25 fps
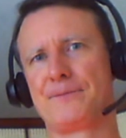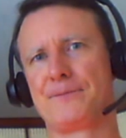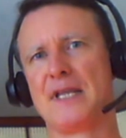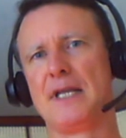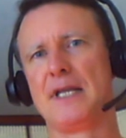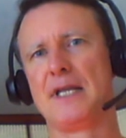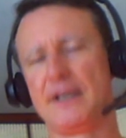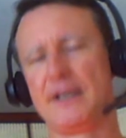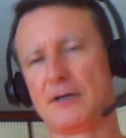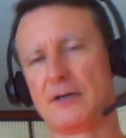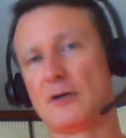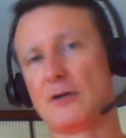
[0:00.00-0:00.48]

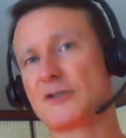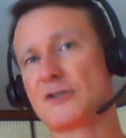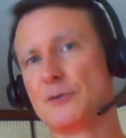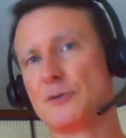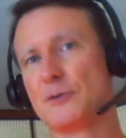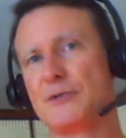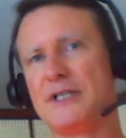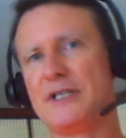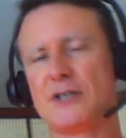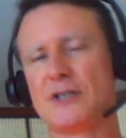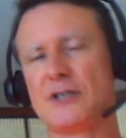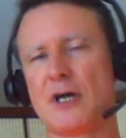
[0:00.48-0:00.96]
It also
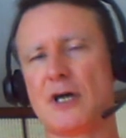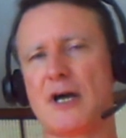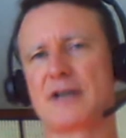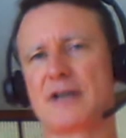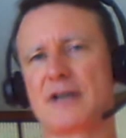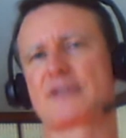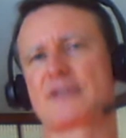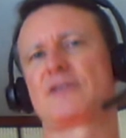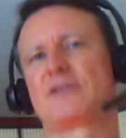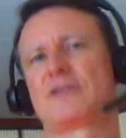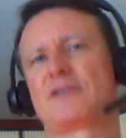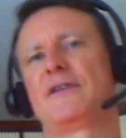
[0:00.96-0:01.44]

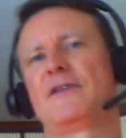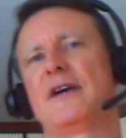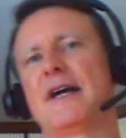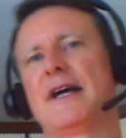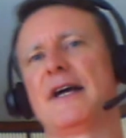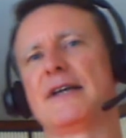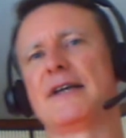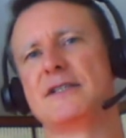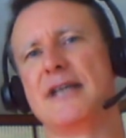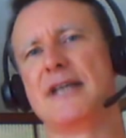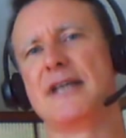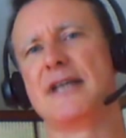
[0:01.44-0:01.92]

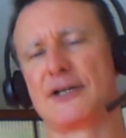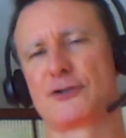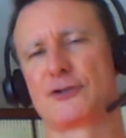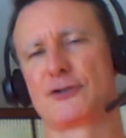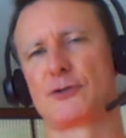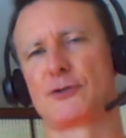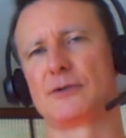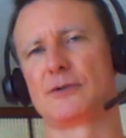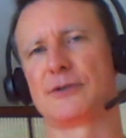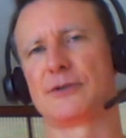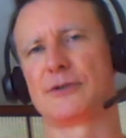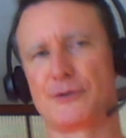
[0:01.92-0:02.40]
detoxifies
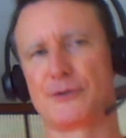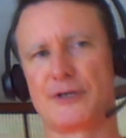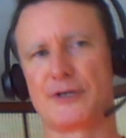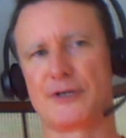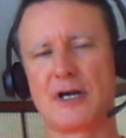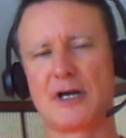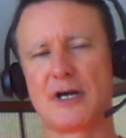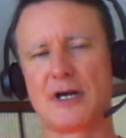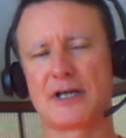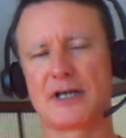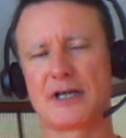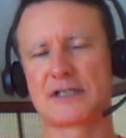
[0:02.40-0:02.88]
naturally. You're
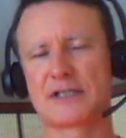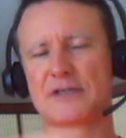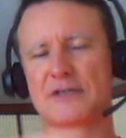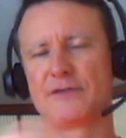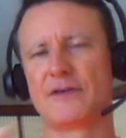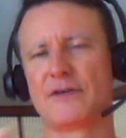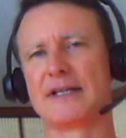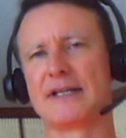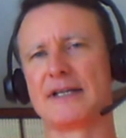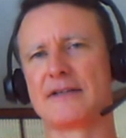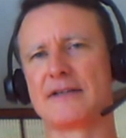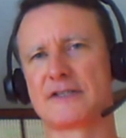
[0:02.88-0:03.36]

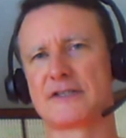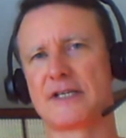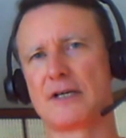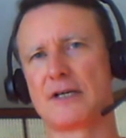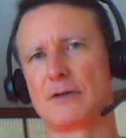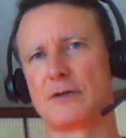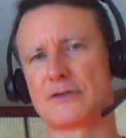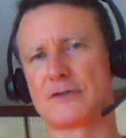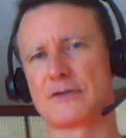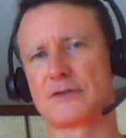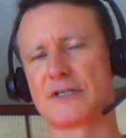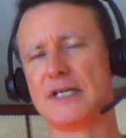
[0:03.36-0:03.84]
detoxifying the
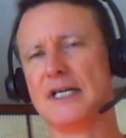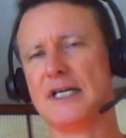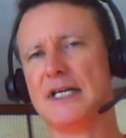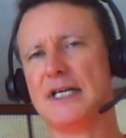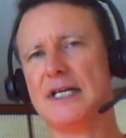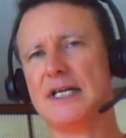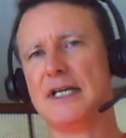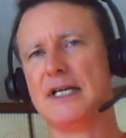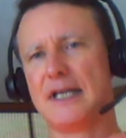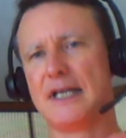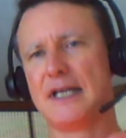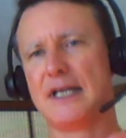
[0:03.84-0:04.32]
cells
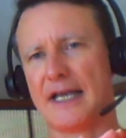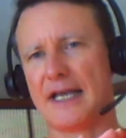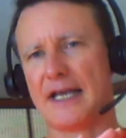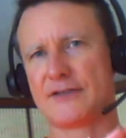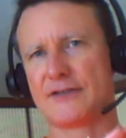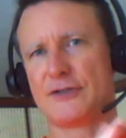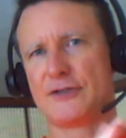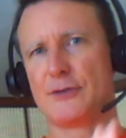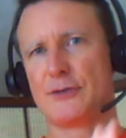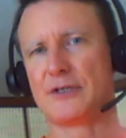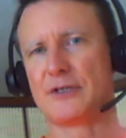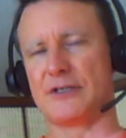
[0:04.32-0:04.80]

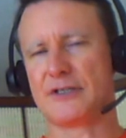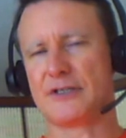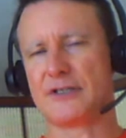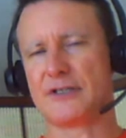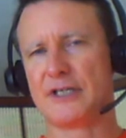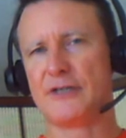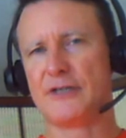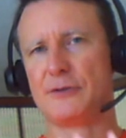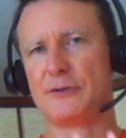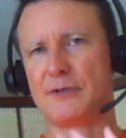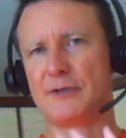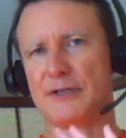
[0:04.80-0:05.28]
as you
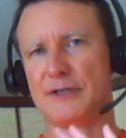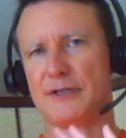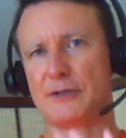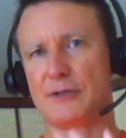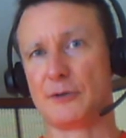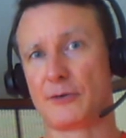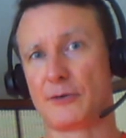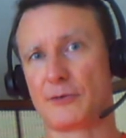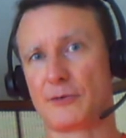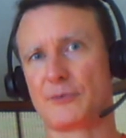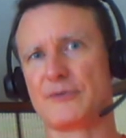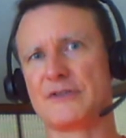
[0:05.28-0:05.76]
continually go
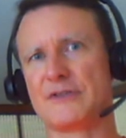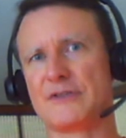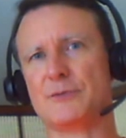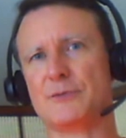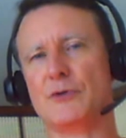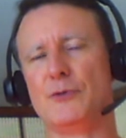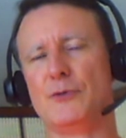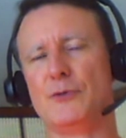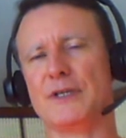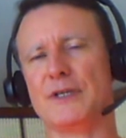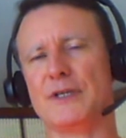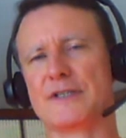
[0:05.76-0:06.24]
through these
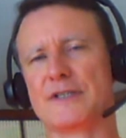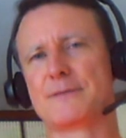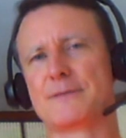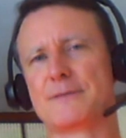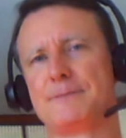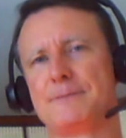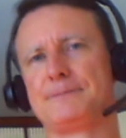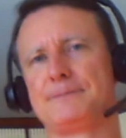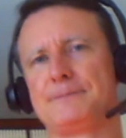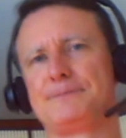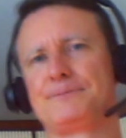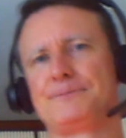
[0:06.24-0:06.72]
movements.
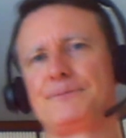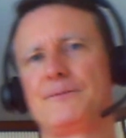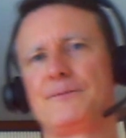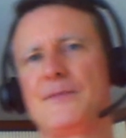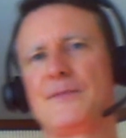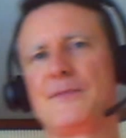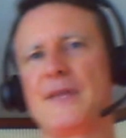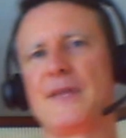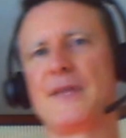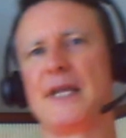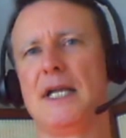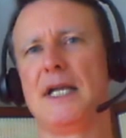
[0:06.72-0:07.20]

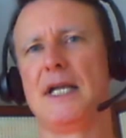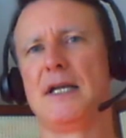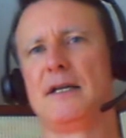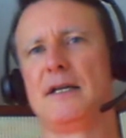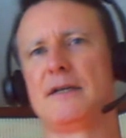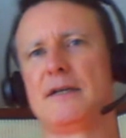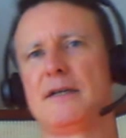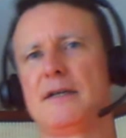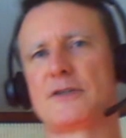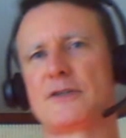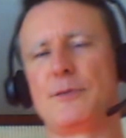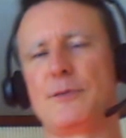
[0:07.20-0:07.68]

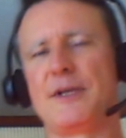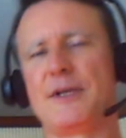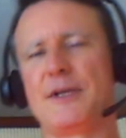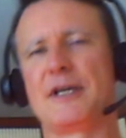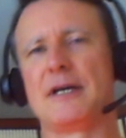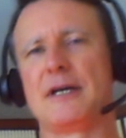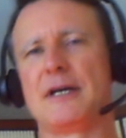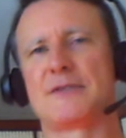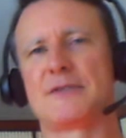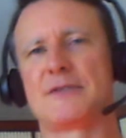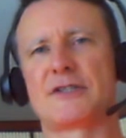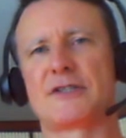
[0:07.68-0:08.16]
So it
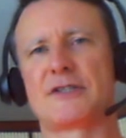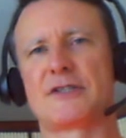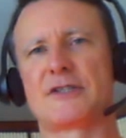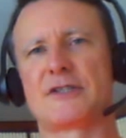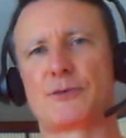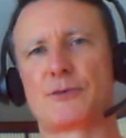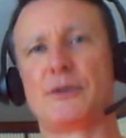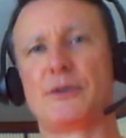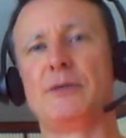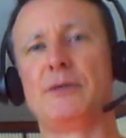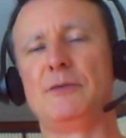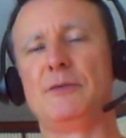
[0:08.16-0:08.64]
becomes
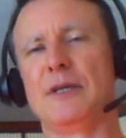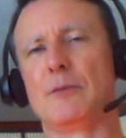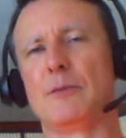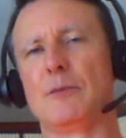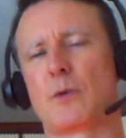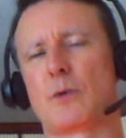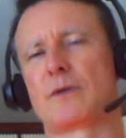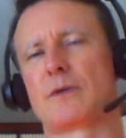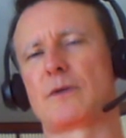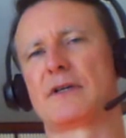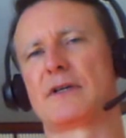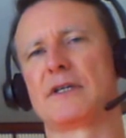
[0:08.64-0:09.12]
extremely
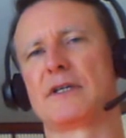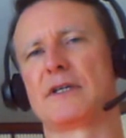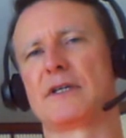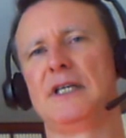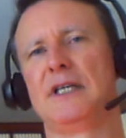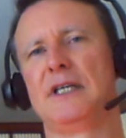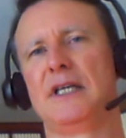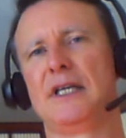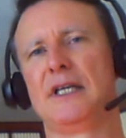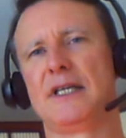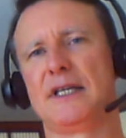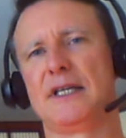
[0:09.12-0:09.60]
important
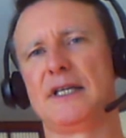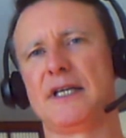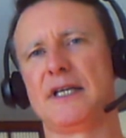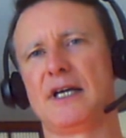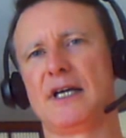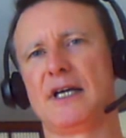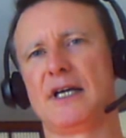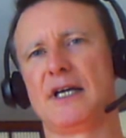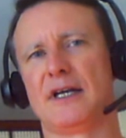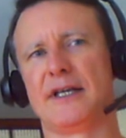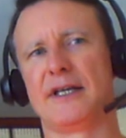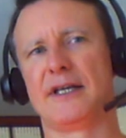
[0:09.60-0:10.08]

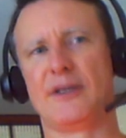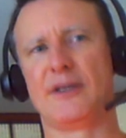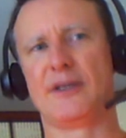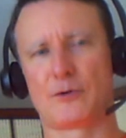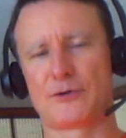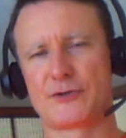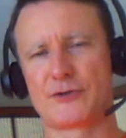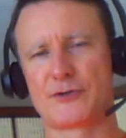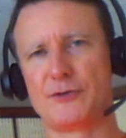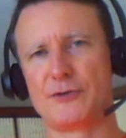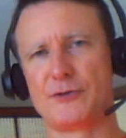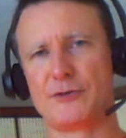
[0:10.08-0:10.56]
in
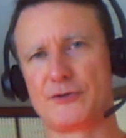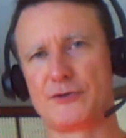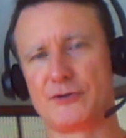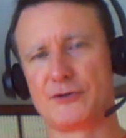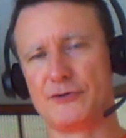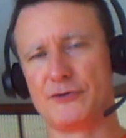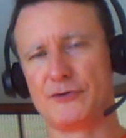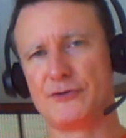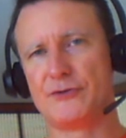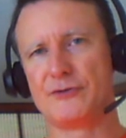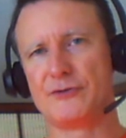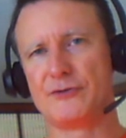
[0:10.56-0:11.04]
order
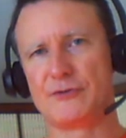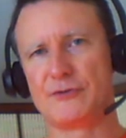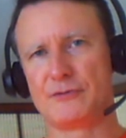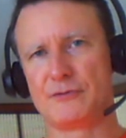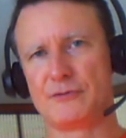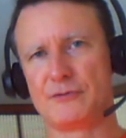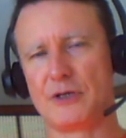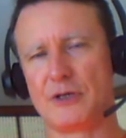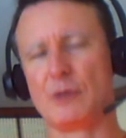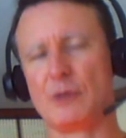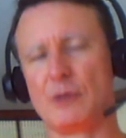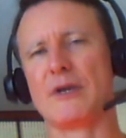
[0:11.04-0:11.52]
to
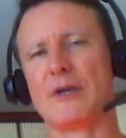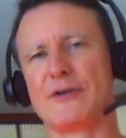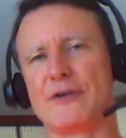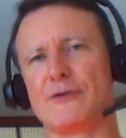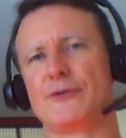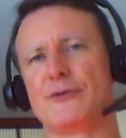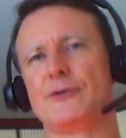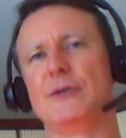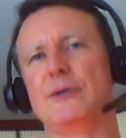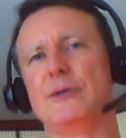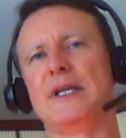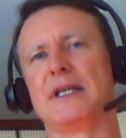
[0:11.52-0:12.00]
when
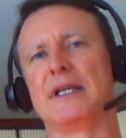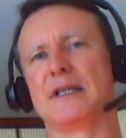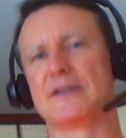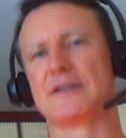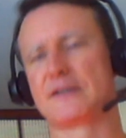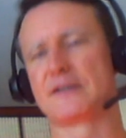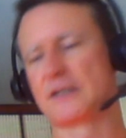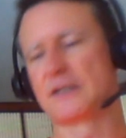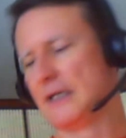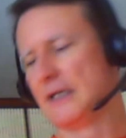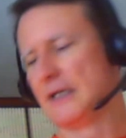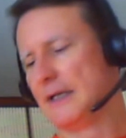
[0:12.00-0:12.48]
you're doing
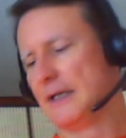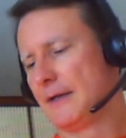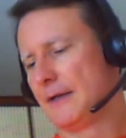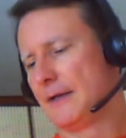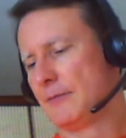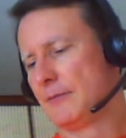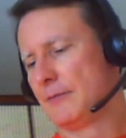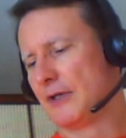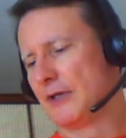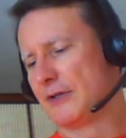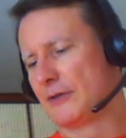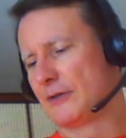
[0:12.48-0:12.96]
this.
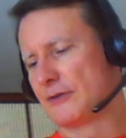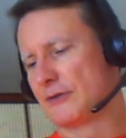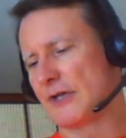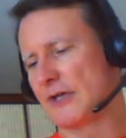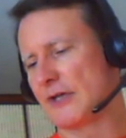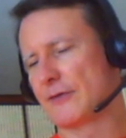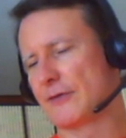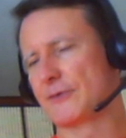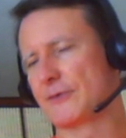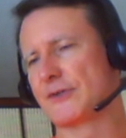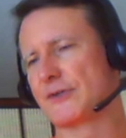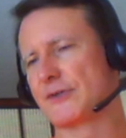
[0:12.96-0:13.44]
But there's
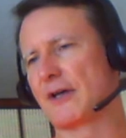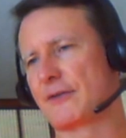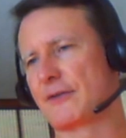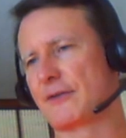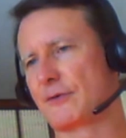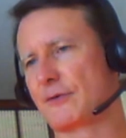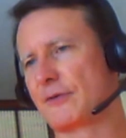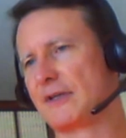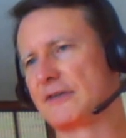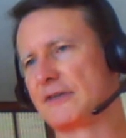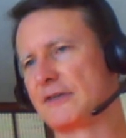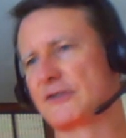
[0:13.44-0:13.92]

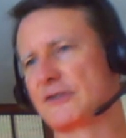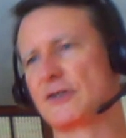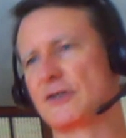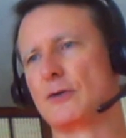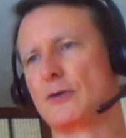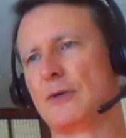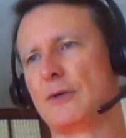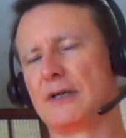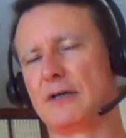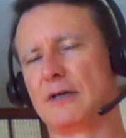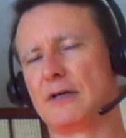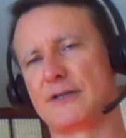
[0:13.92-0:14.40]
other things
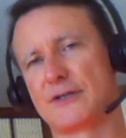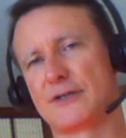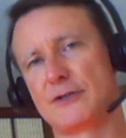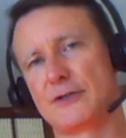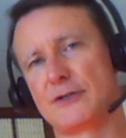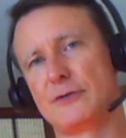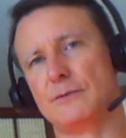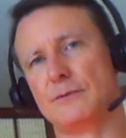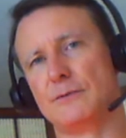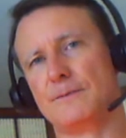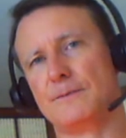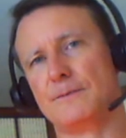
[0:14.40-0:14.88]
going on
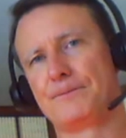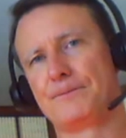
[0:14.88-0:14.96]
too.